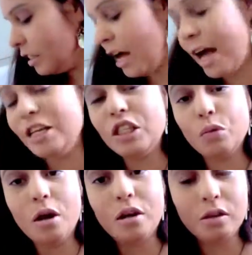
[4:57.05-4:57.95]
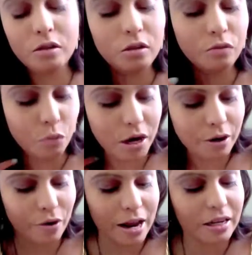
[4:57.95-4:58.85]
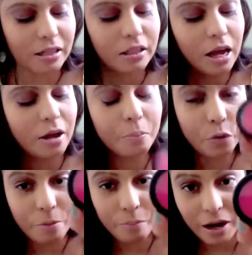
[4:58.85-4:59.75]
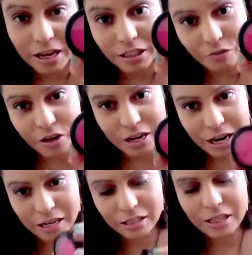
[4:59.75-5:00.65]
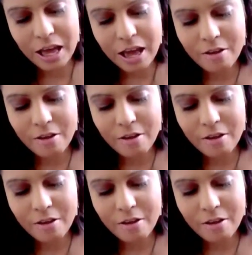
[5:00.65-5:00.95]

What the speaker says: So I just want to grab this cream blush from NYX.